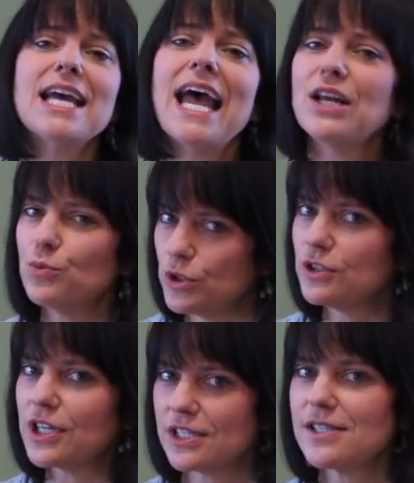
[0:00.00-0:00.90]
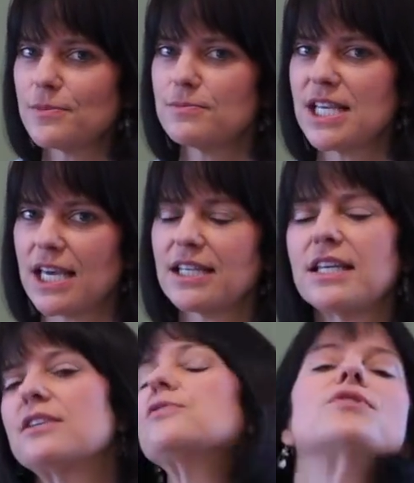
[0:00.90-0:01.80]
And we'll look at some
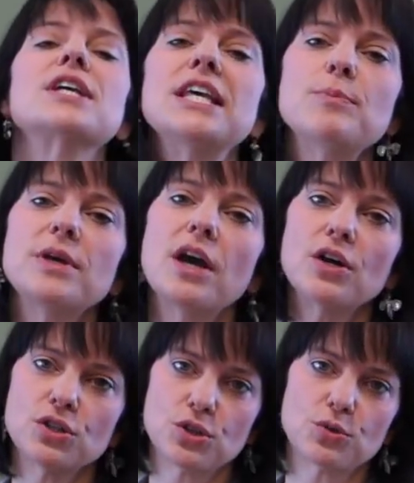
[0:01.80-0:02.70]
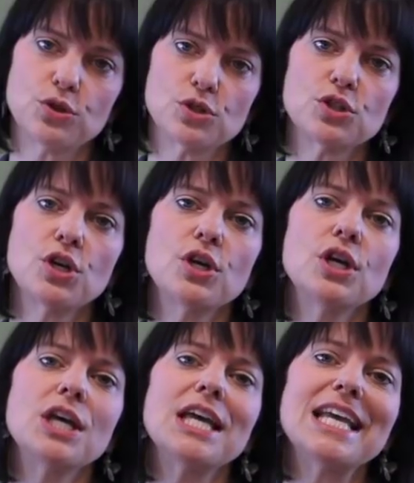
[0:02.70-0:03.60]
techniques for keeping our students
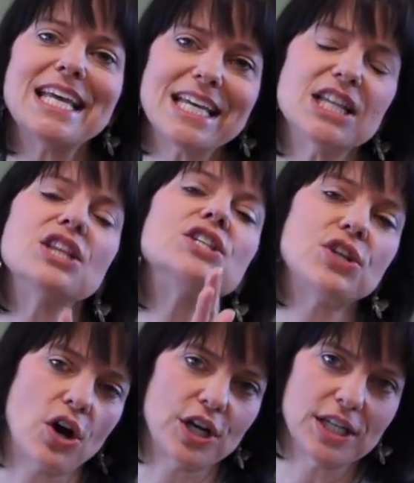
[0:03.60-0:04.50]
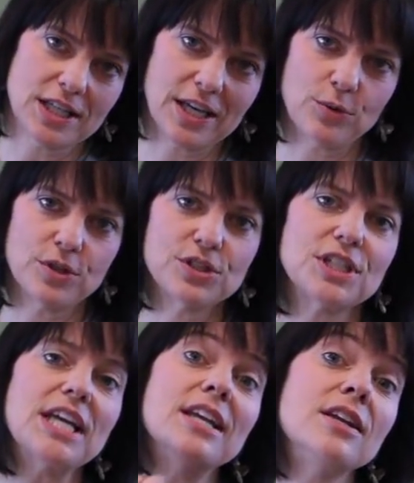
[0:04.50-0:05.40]
in the target language,
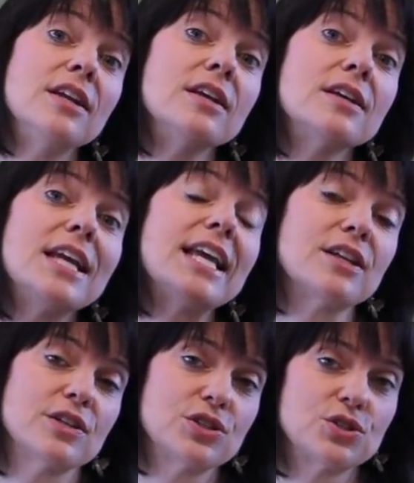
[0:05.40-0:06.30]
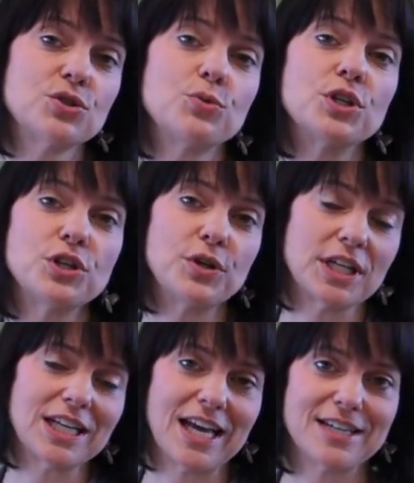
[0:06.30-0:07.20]
in English, when they're
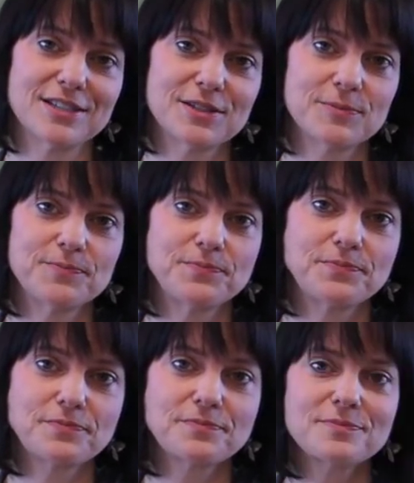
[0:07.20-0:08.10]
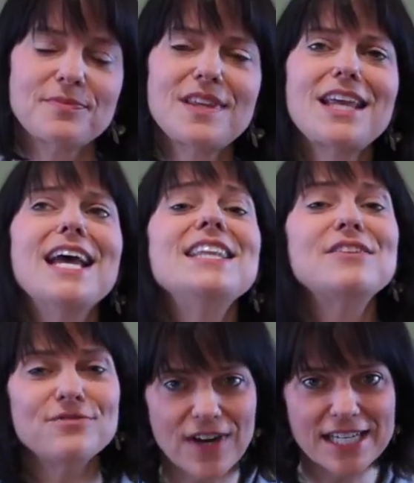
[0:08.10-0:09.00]
in class. And
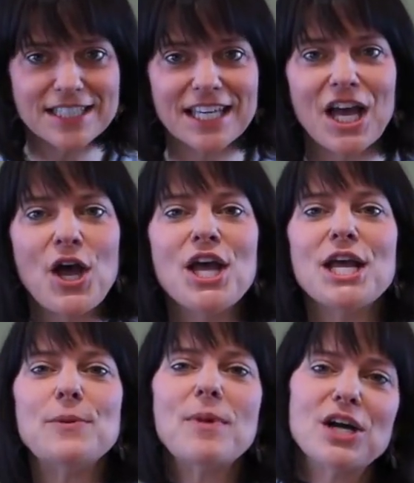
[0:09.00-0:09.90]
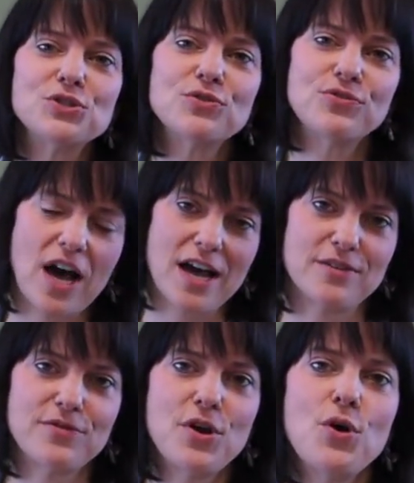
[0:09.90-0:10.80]
then finally, in Module
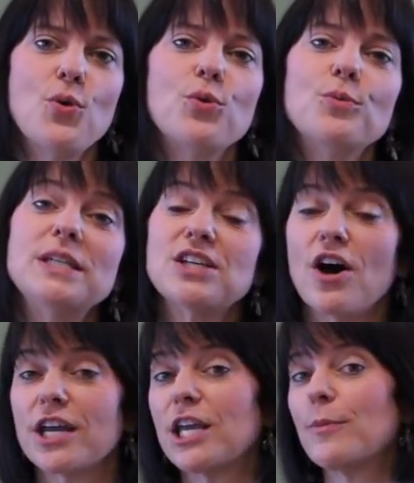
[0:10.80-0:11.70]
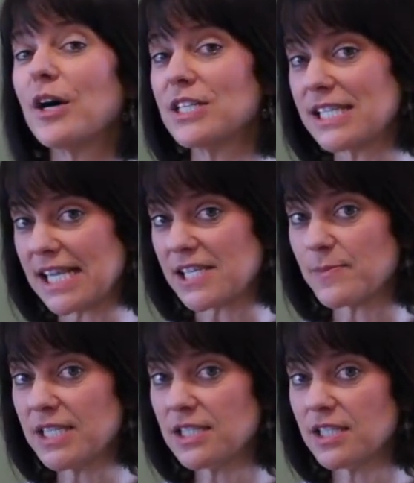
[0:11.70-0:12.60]
5, we'll be talking about
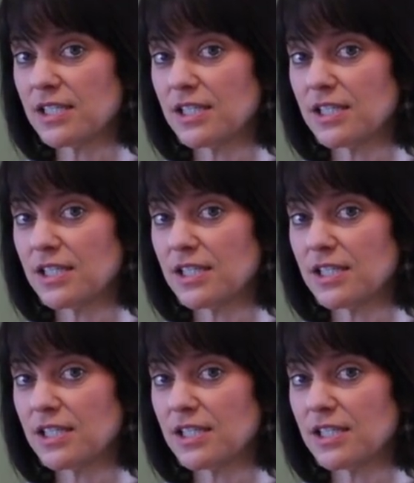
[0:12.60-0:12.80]
assessment